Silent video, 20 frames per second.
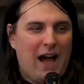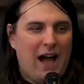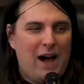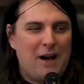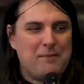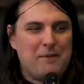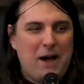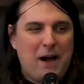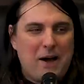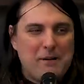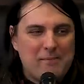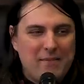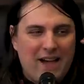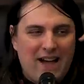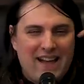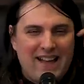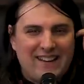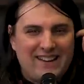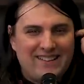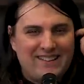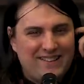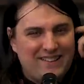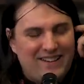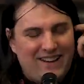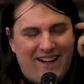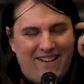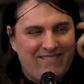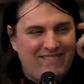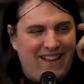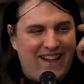I'm I'm not
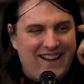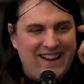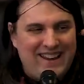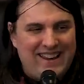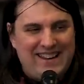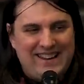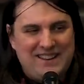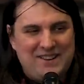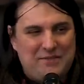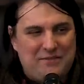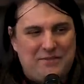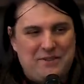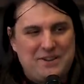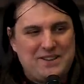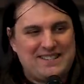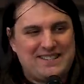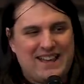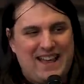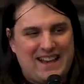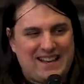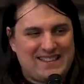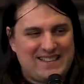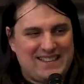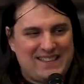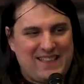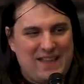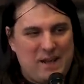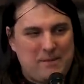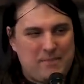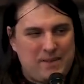I'm not into voice
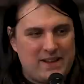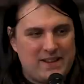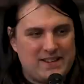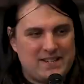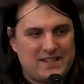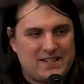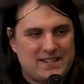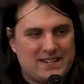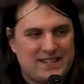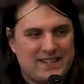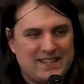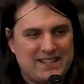acting that much.